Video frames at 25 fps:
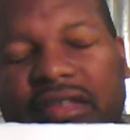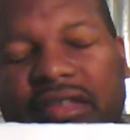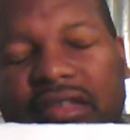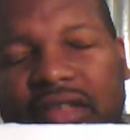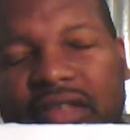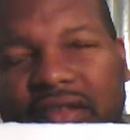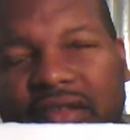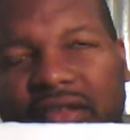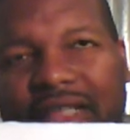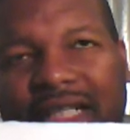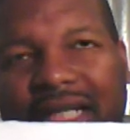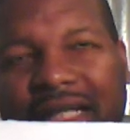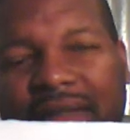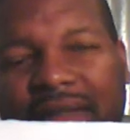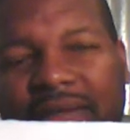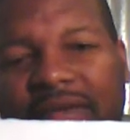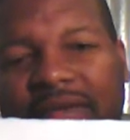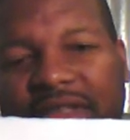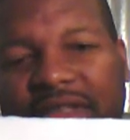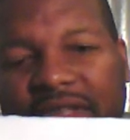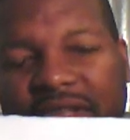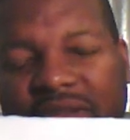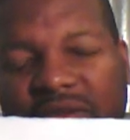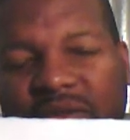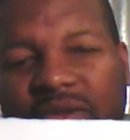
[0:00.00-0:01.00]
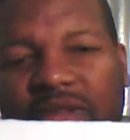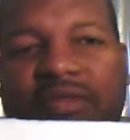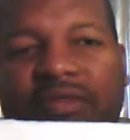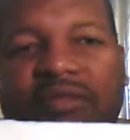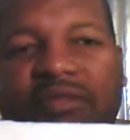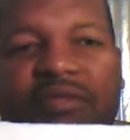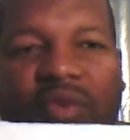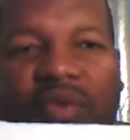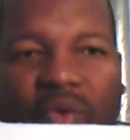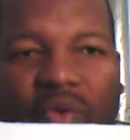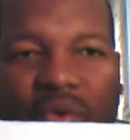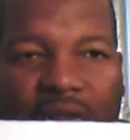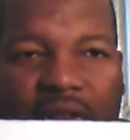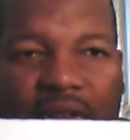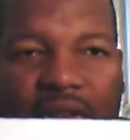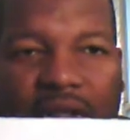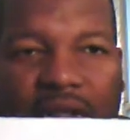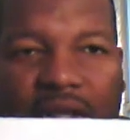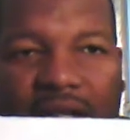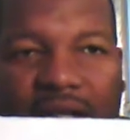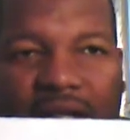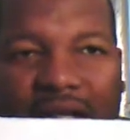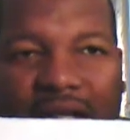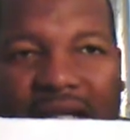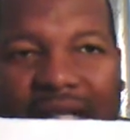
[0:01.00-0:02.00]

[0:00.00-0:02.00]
two times two is four